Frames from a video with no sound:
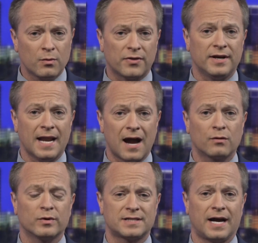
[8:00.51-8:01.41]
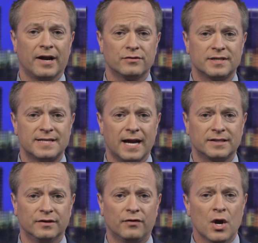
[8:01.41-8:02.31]
with a now retired
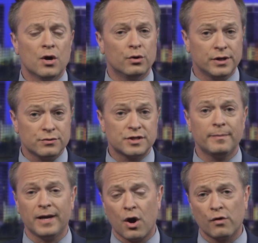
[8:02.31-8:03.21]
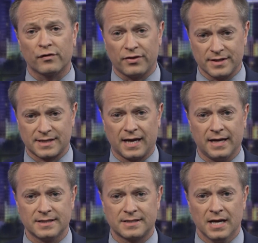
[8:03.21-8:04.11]
detective who used to be over this
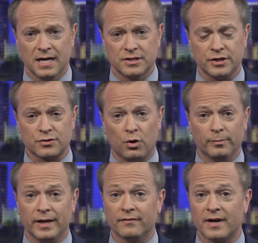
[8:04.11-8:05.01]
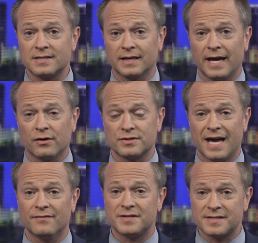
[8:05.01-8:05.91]
case. She told me investigators
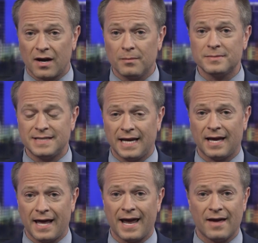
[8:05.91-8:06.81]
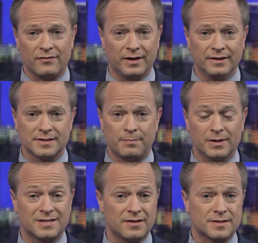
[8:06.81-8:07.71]
have some DNA evidence,
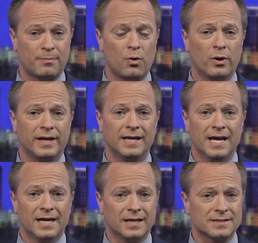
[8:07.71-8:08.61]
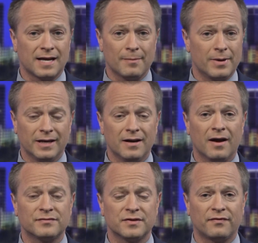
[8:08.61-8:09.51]
but to this point, it's not been
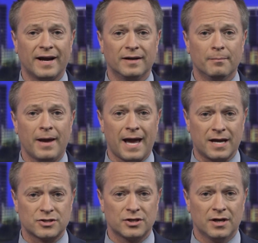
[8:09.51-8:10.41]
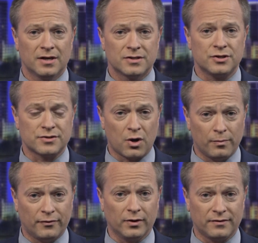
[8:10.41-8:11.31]
enough to find a match. She's
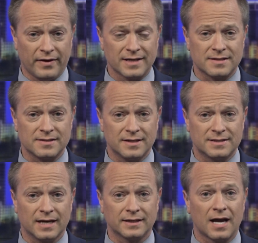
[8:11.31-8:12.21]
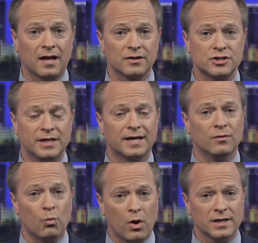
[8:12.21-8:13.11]
hopeful advances in technology
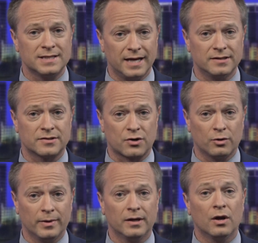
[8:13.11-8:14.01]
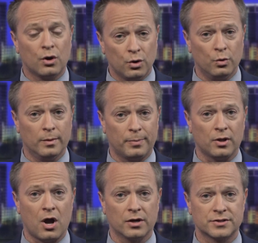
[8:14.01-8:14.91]
can one day determine who it
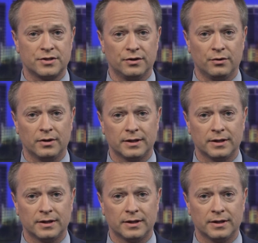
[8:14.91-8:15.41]
belongs to.